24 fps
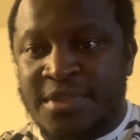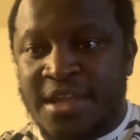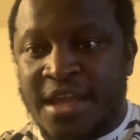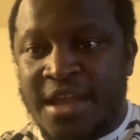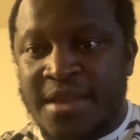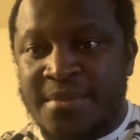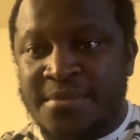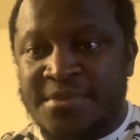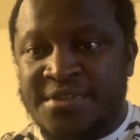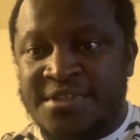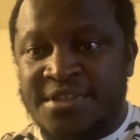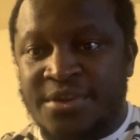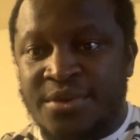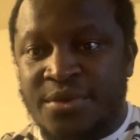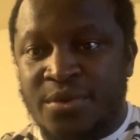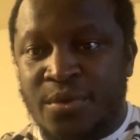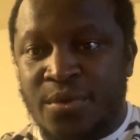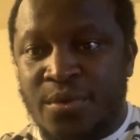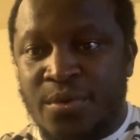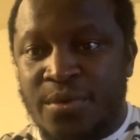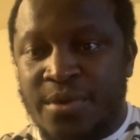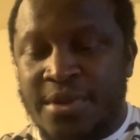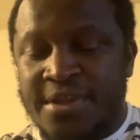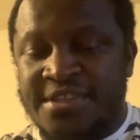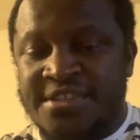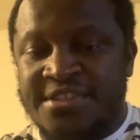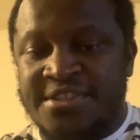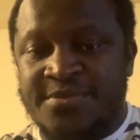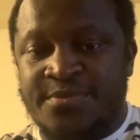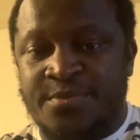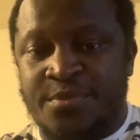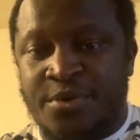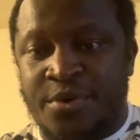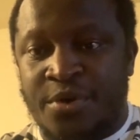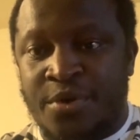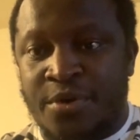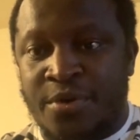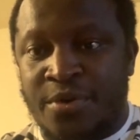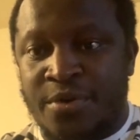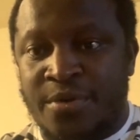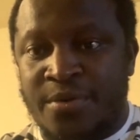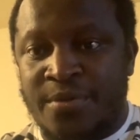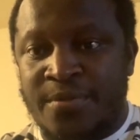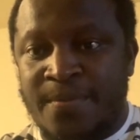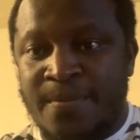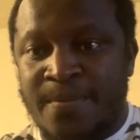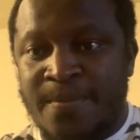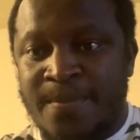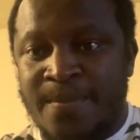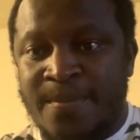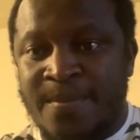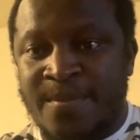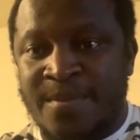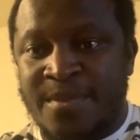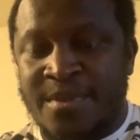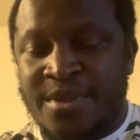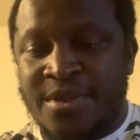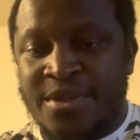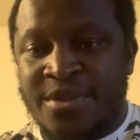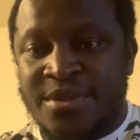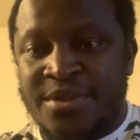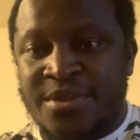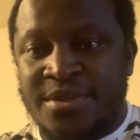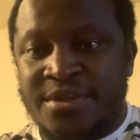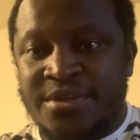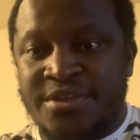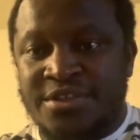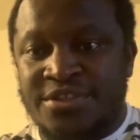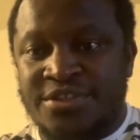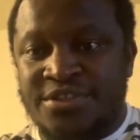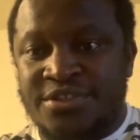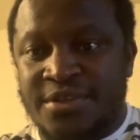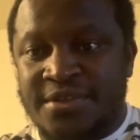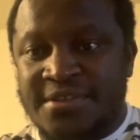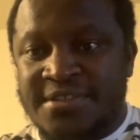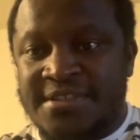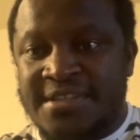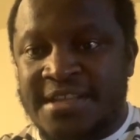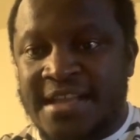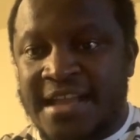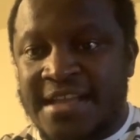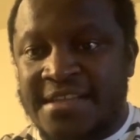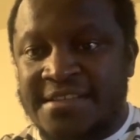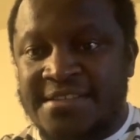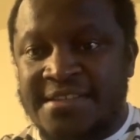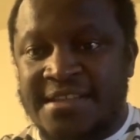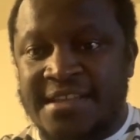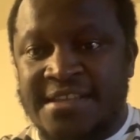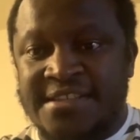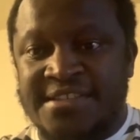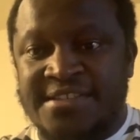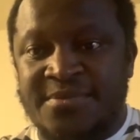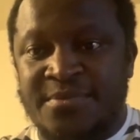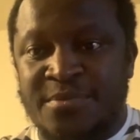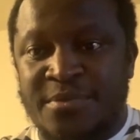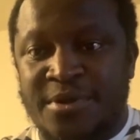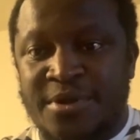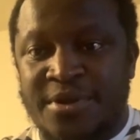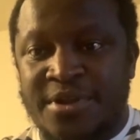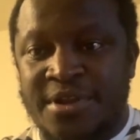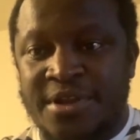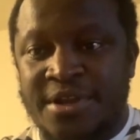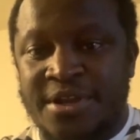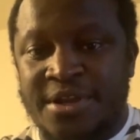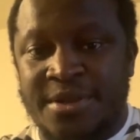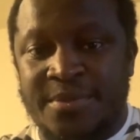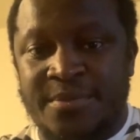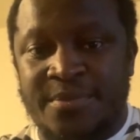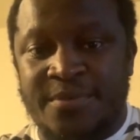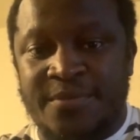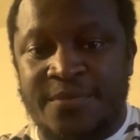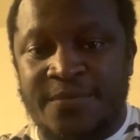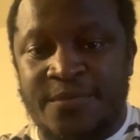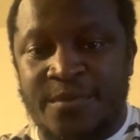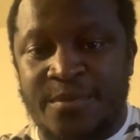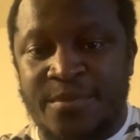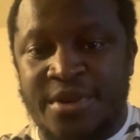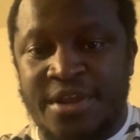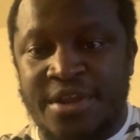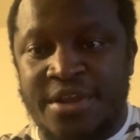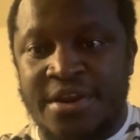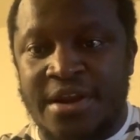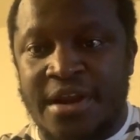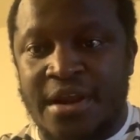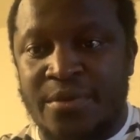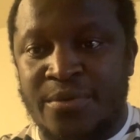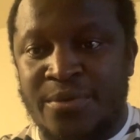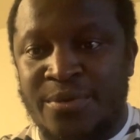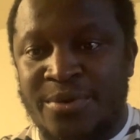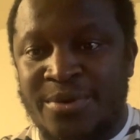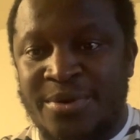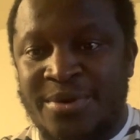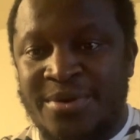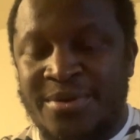times ago it sprung, just as a small herb from the ground.